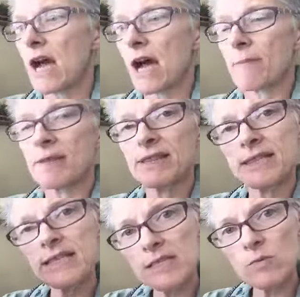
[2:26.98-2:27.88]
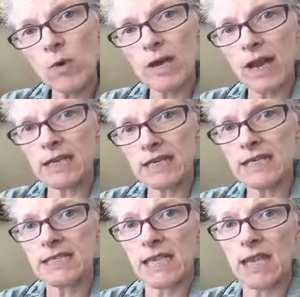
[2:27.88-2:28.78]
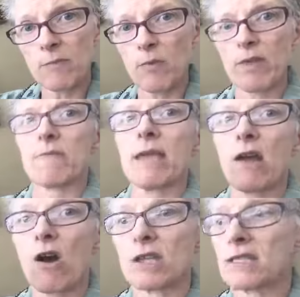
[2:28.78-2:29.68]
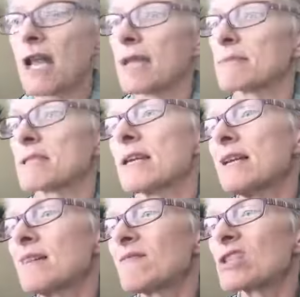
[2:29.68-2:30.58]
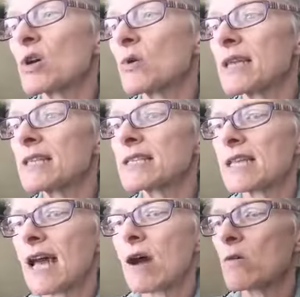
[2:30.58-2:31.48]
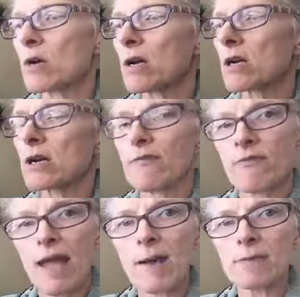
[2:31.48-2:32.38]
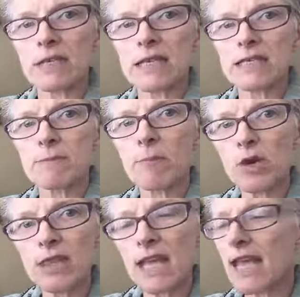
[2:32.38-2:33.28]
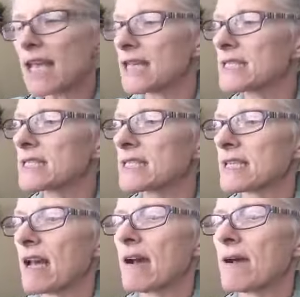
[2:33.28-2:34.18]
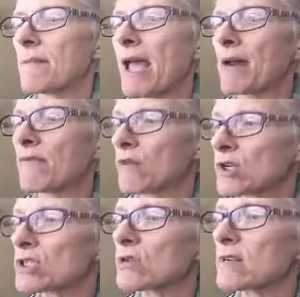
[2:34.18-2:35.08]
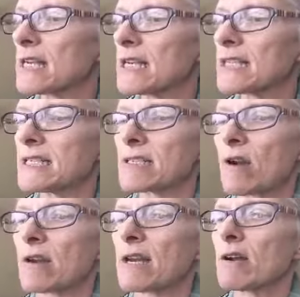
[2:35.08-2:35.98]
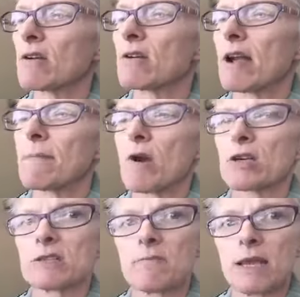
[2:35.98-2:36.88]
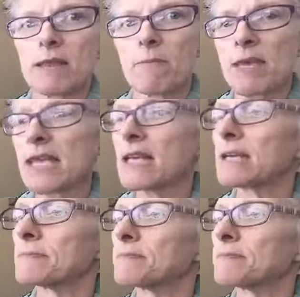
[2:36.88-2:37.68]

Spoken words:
But this one I needed to keep with me at all times. So it's our family's birthdays, anniversaries are here. I marked them by the pink.